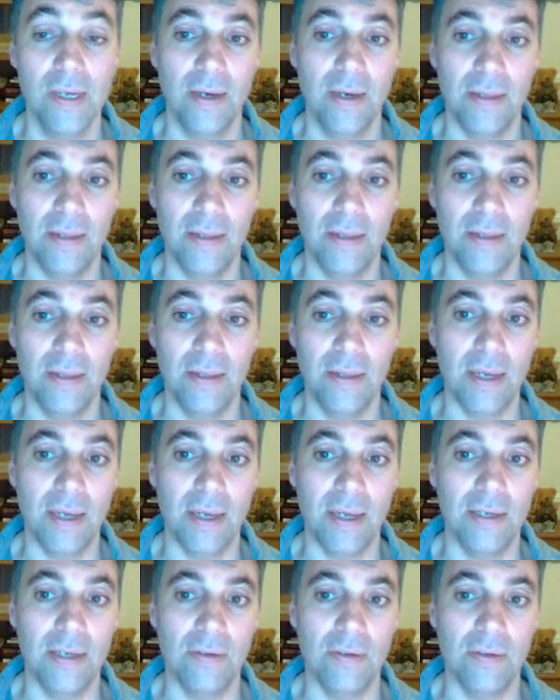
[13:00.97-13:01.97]
and then it's a
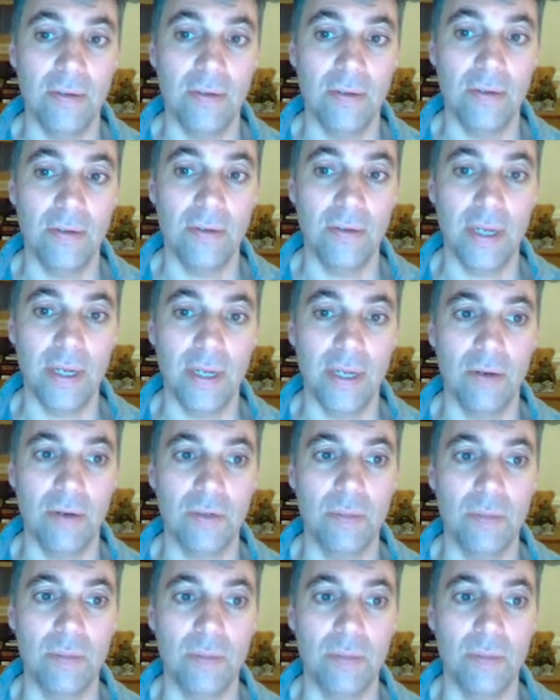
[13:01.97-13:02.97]
case of trying to break
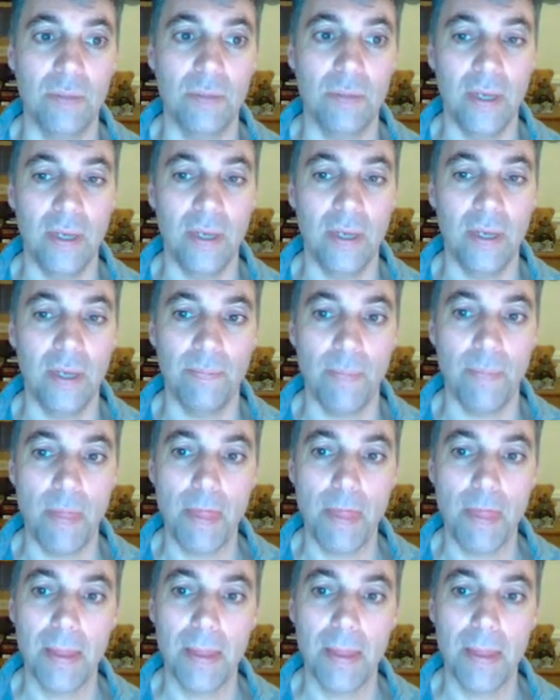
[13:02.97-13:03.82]
out above the